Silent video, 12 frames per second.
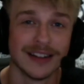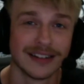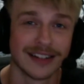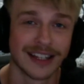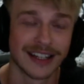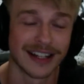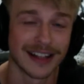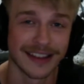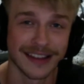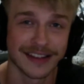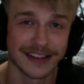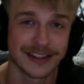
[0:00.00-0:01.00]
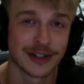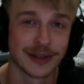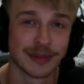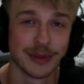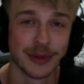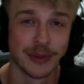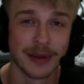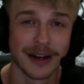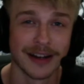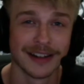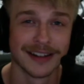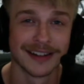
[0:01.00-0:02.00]
and I think it's your Poopa,
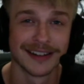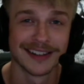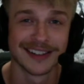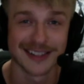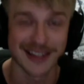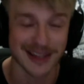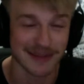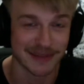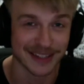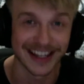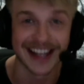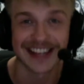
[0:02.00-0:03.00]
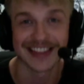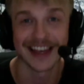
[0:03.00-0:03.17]
something like that.